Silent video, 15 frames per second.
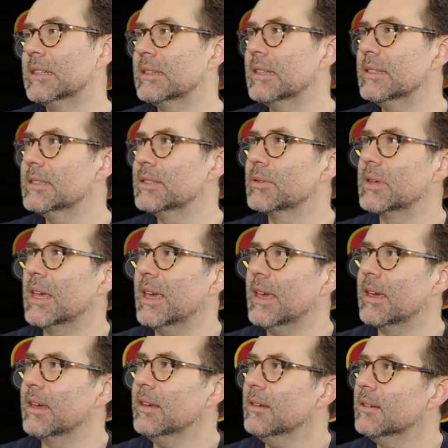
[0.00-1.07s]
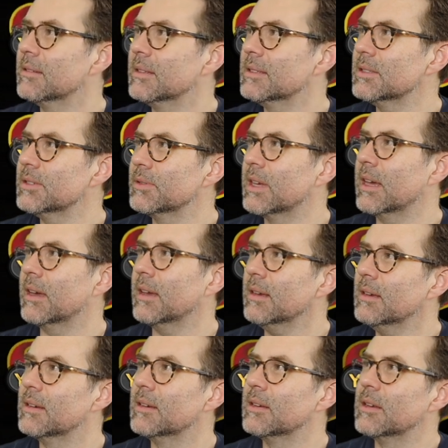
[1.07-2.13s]
That's okay. That's
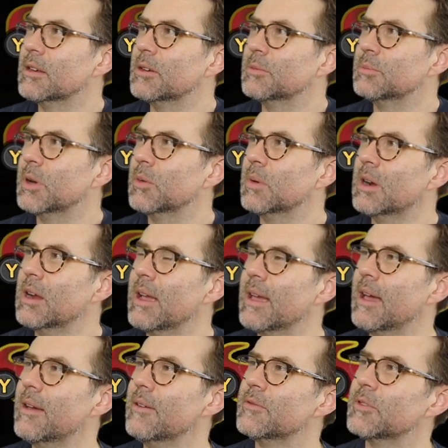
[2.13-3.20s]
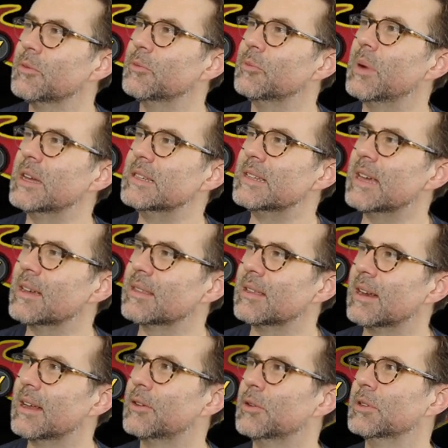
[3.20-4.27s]
okay. But where I have my deck
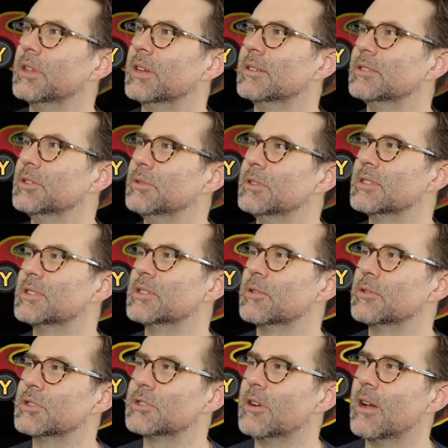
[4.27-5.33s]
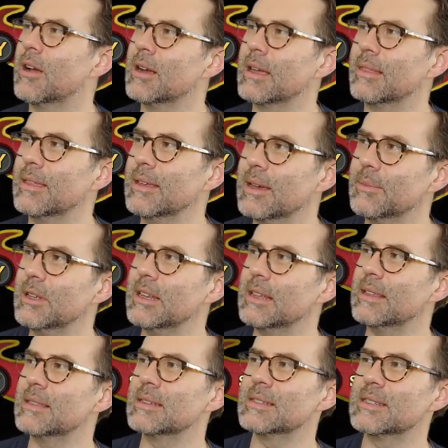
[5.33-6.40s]
that I hold on to and it's so strong, I think I'm going to get the